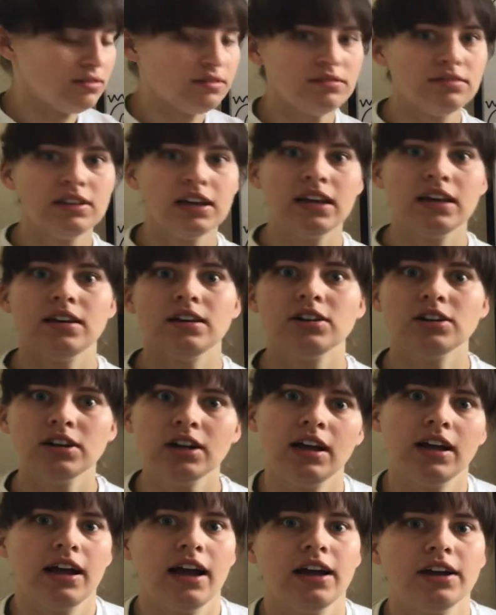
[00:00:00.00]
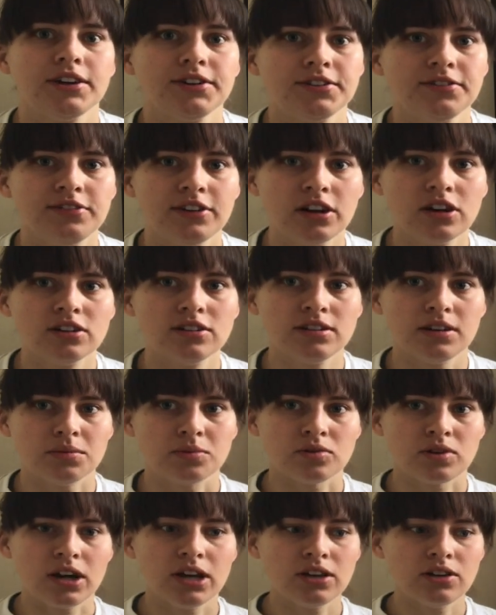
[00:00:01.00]
the internet at your fingertips,
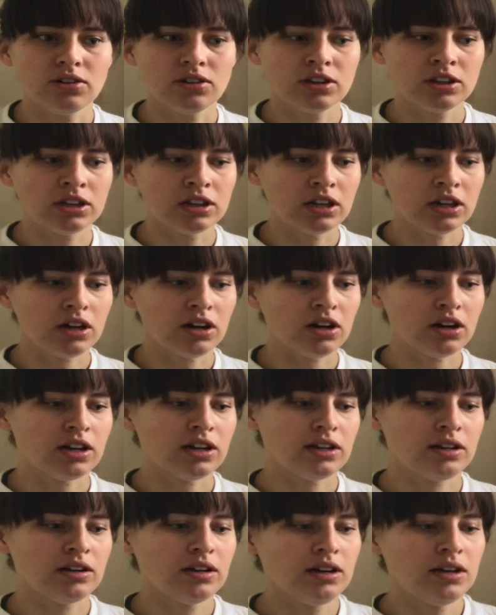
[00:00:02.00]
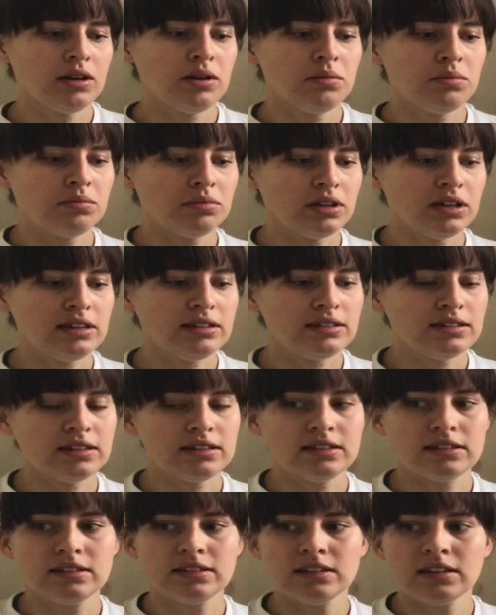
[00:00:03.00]
right? You can look on
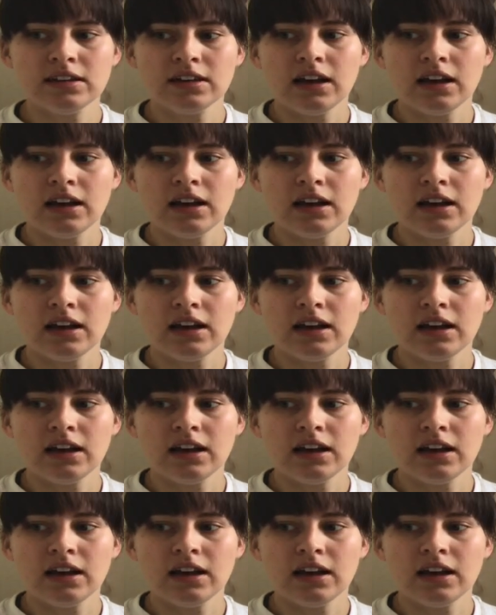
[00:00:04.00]
places